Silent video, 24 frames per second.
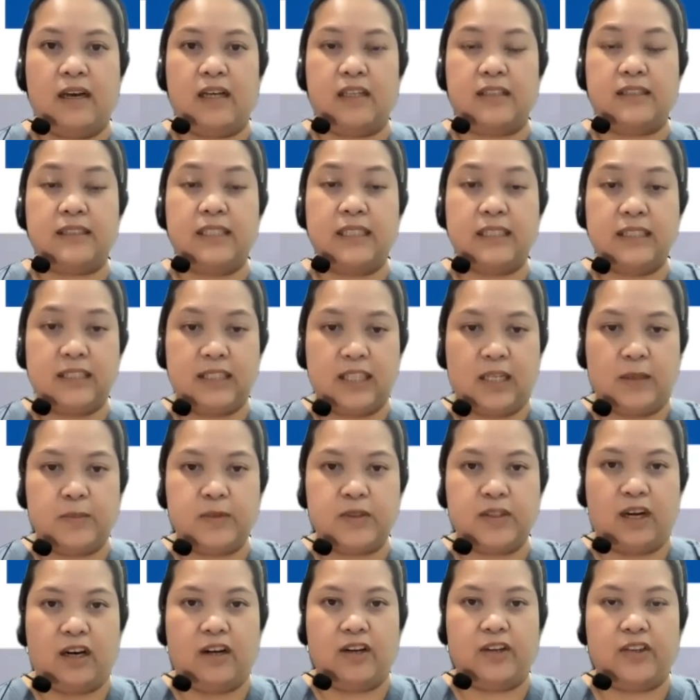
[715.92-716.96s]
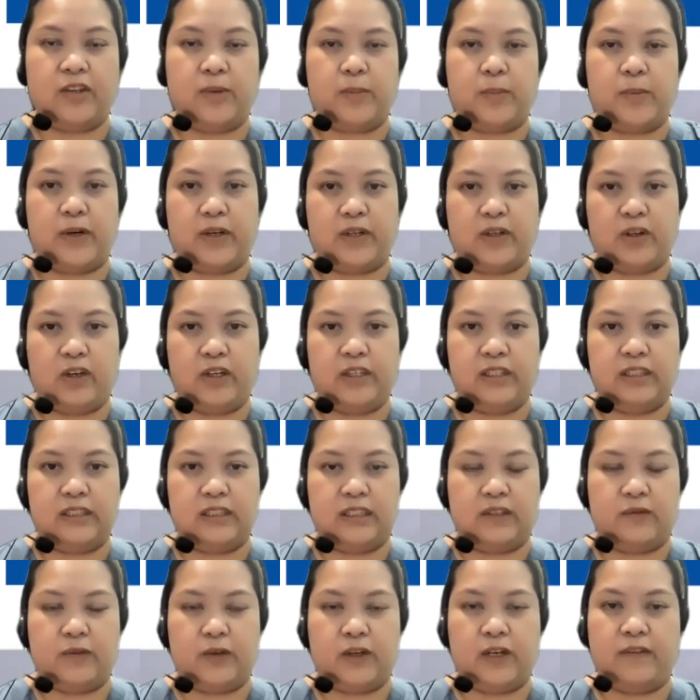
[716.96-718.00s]
systems are the
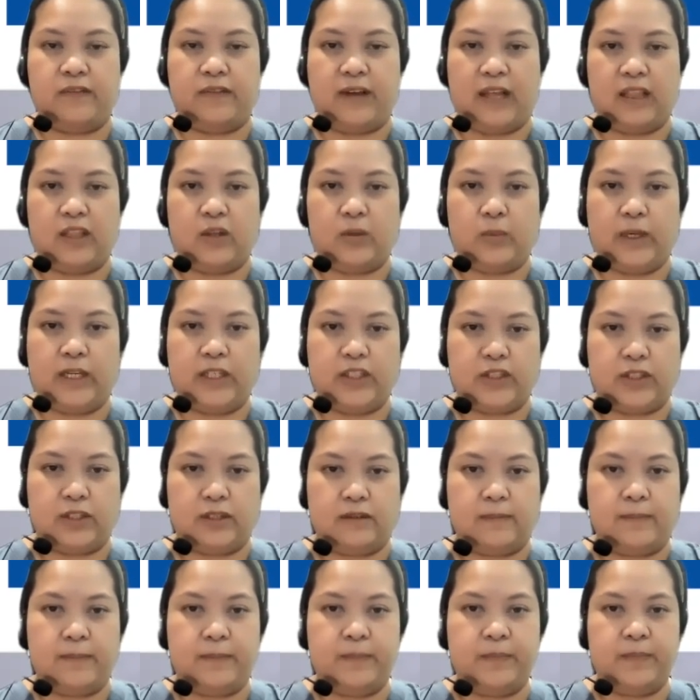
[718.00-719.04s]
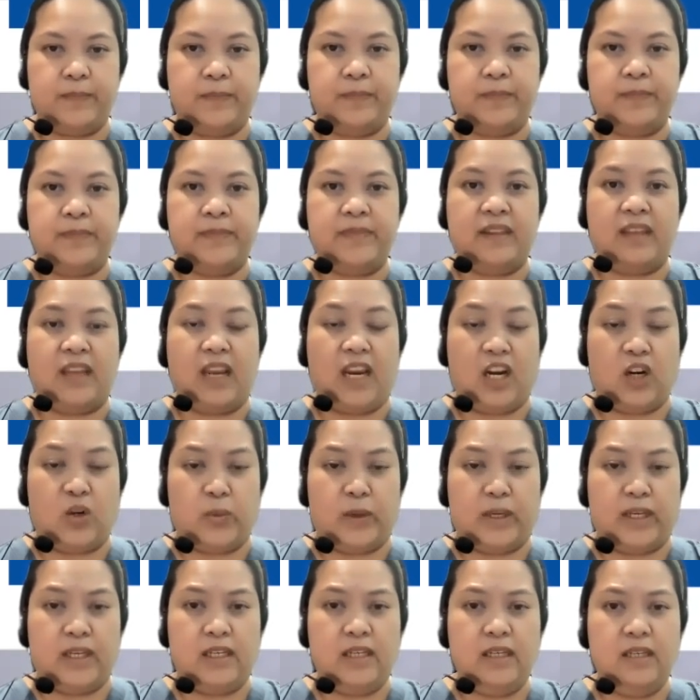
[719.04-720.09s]
priority for evaluation:
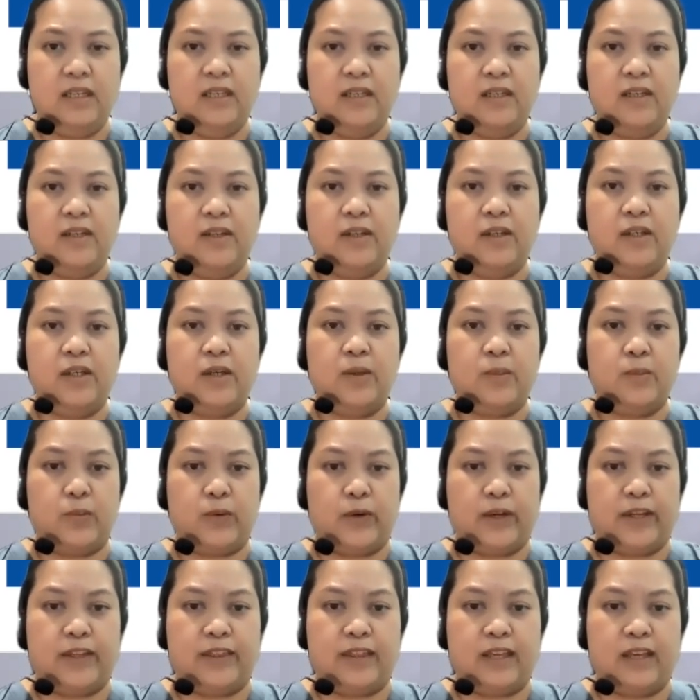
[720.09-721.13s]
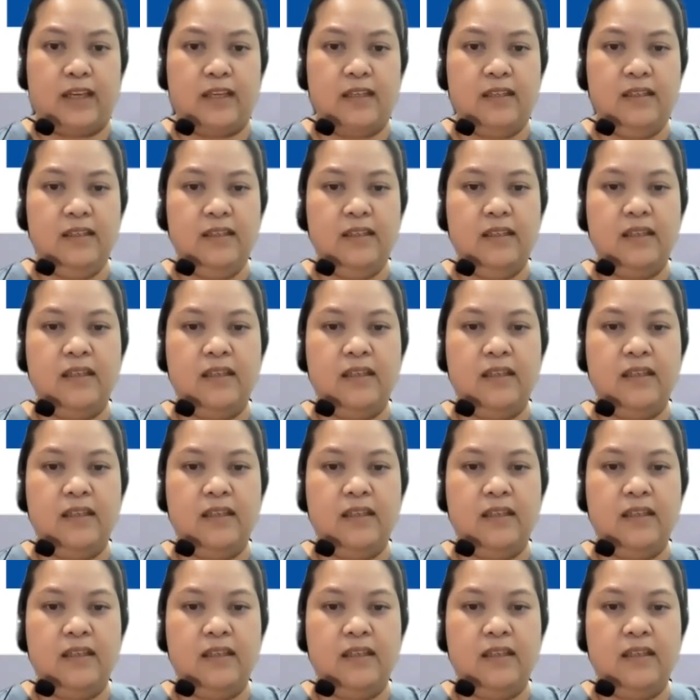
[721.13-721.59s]
airway, breathing,